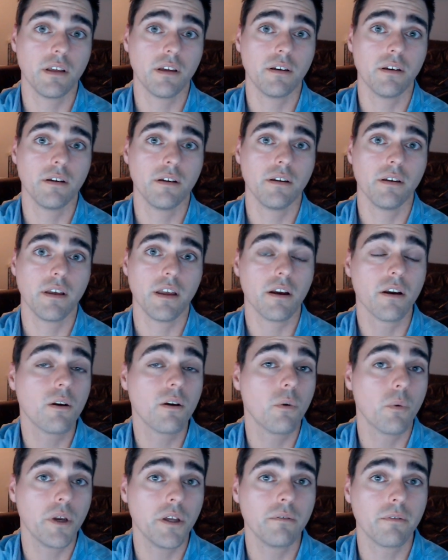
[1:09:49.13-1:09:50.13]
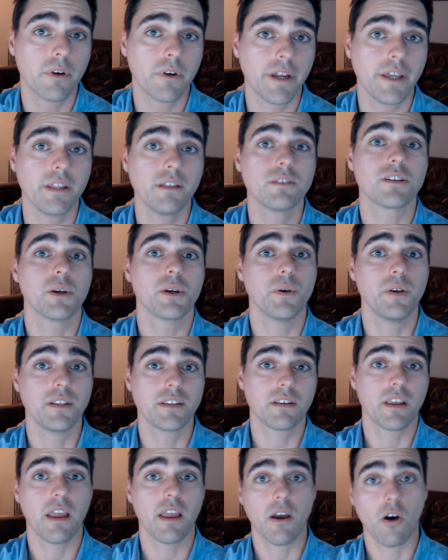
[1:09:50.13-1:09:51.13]
heroin, right? So it's
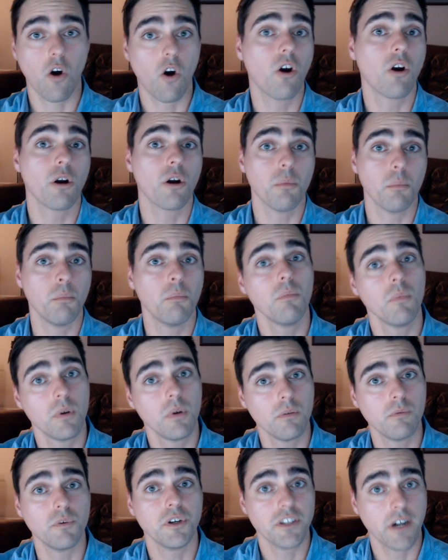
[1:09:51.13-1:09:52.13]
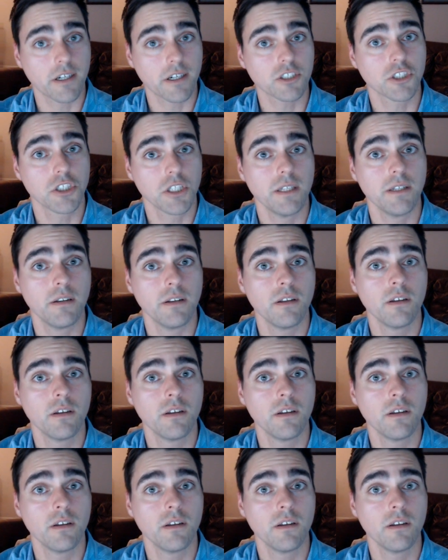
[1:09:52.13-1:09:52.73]
harm reduction.